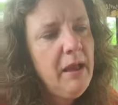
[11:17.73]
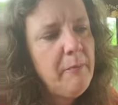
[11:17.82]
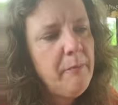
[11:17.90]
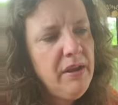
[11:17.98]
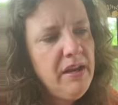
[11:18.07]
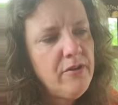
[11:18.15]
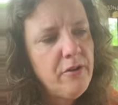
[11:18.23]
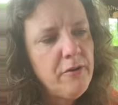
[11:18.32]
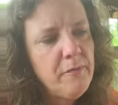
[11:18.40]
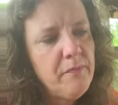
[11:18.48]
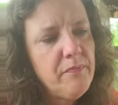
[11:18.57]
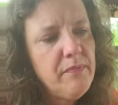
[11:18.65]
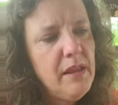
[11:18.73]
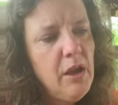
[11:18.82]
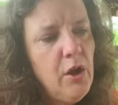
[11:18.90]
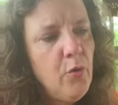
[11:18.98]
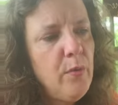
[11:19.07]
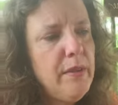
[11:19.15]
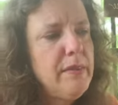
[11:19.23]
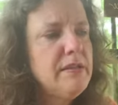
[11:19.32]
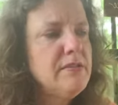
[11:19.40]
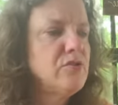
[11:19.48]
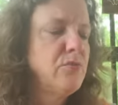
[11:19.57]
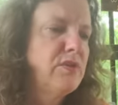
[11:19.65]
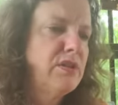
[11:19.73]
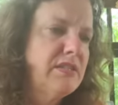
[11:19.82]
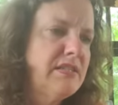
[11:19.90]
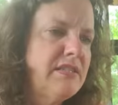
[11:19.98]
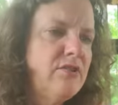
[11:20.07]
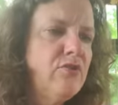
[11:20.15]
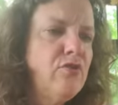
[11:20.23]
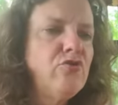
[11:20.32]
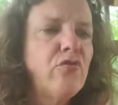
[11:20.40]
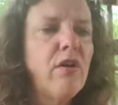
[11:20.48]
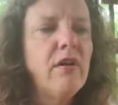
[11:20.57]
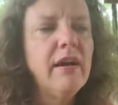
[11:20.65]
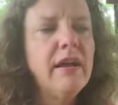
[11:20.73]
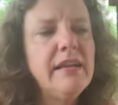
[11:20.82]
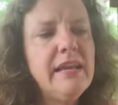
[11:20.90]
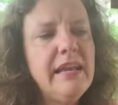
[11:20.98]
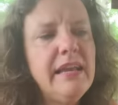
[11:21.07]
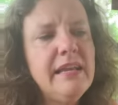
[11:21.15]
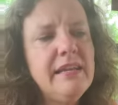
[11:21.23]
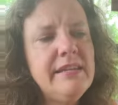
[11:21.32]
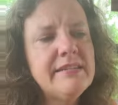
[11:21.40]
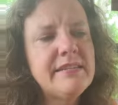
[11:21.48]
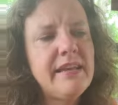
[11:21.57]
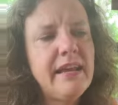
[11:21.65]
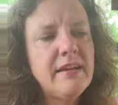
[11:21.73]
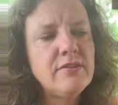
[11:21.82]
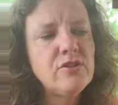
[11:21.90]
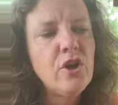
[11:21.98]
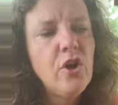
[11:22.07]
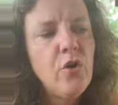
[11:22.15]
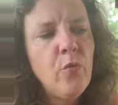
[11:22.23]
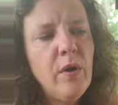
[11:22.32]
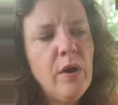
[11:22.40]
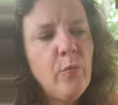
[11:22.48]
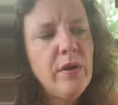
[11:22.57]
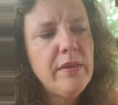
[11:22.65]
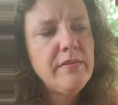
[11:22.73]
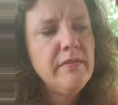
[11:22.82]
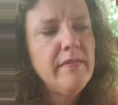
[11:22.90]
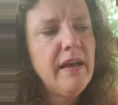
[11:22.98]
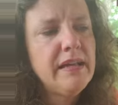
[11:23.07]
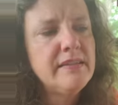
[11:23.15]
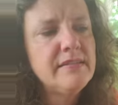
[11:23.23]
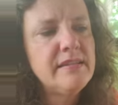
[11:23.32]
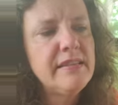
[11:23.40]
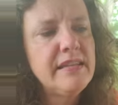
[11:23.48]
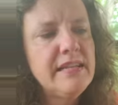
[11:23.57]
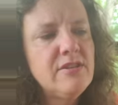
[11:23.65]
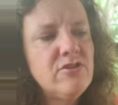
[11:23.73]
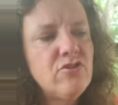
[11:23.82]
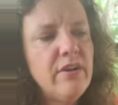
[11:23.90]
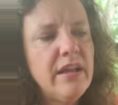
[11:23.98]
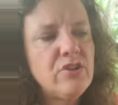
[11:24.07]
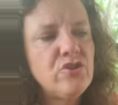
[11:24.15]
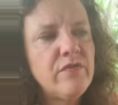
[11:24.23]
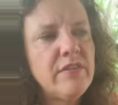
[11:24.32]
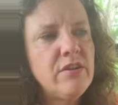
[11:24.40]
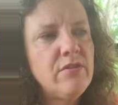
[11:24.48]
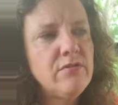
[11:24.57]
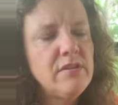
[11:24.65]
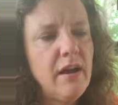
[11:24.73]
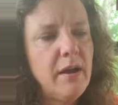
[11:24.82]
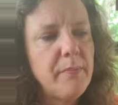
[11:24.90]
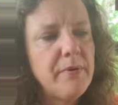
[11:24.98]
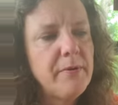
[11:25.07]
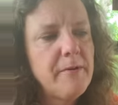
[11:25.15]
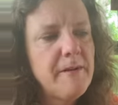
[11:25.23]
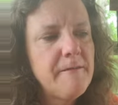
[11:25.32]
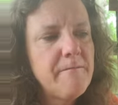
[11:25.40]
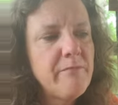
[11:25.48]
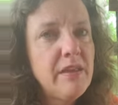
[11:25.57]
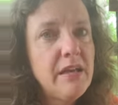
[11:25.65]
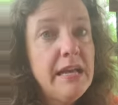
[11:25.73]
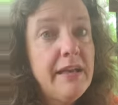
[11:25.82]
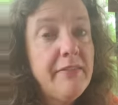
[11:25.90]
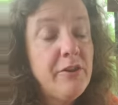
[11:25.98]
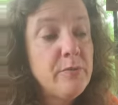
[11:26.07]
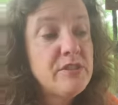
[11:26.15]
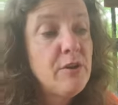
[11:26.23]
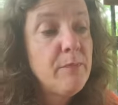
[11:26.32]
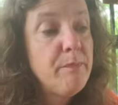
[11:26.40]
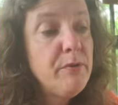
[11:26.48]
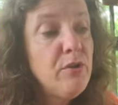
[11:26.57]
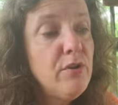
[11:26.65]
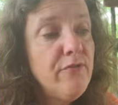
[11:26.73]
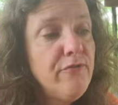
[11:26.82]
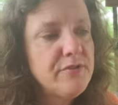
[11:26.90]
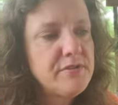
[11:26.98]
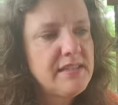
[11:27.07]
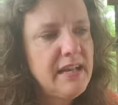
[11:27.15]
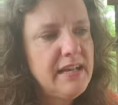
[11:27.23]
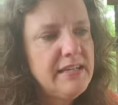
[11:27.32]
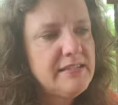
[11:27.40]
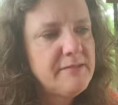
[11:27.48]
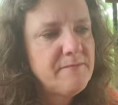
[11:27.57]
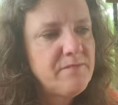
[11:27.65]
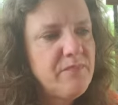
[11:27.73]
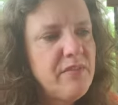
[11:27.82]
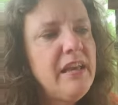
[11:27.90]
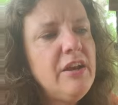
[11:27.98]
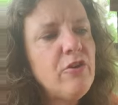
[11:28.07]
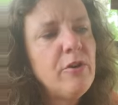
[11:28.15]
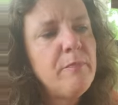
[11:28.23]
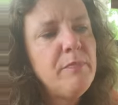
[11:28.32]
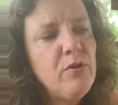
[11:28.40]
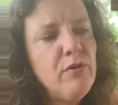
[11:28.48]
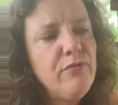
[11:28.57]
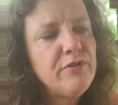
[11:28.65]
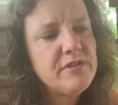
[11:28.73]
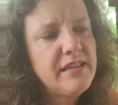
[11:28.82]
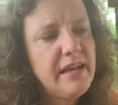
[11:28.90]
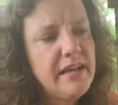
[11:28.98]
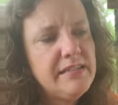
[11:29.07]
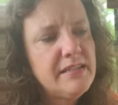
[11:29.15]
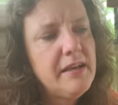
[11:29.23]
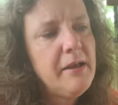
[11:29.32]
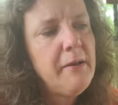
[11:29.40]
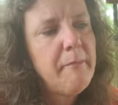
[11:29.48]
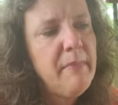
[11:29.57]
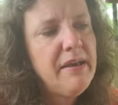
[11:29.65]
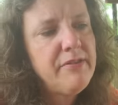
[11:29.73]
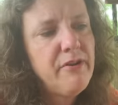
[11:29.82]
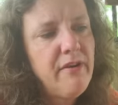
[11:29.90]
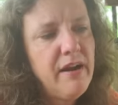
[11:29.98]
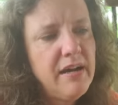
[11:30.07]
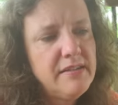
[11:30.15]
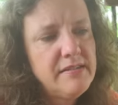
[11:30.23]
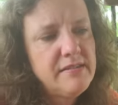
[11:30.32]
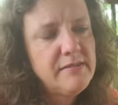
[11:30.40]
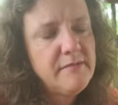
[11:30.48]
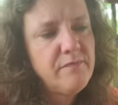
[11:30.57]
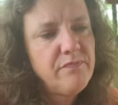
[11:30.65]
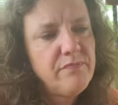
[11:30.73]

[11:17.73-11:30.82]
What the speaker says: And Peter, with his sword still drawn in his hand, went with the lion to the eastern edge of the hilltop. There was a beautiful sight. There, a beautiful sight met their eyes.